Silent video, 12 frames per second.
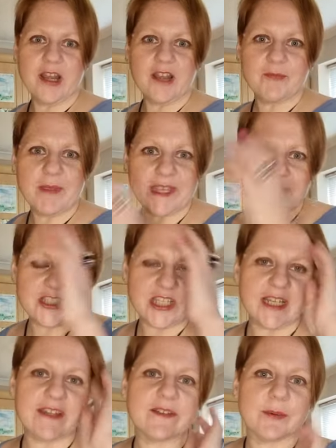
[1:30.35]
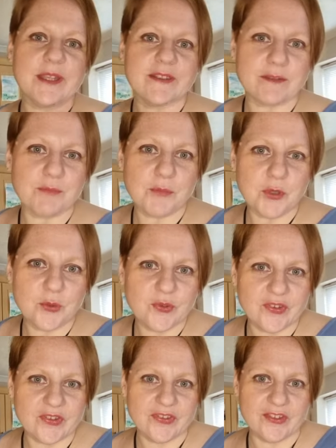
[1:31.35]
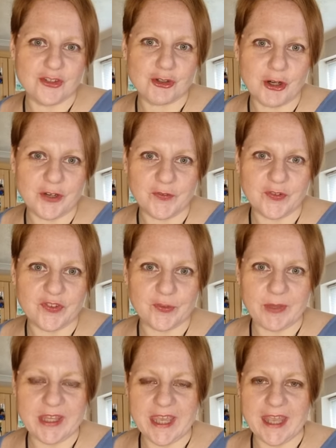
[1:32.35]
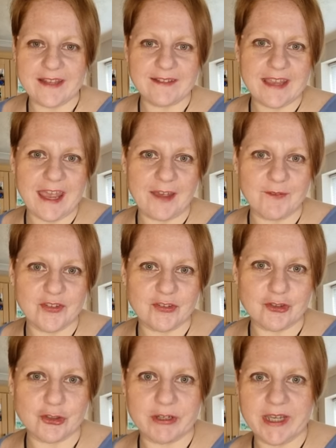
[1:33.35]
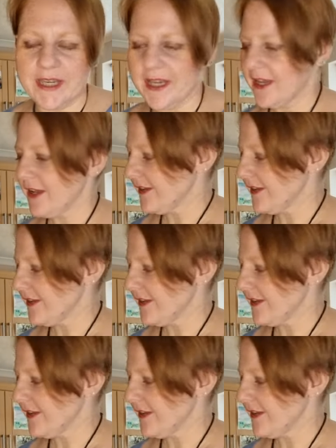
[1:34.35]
I love making jelly sweets and mousses and trifles at the weekend to have as a treat.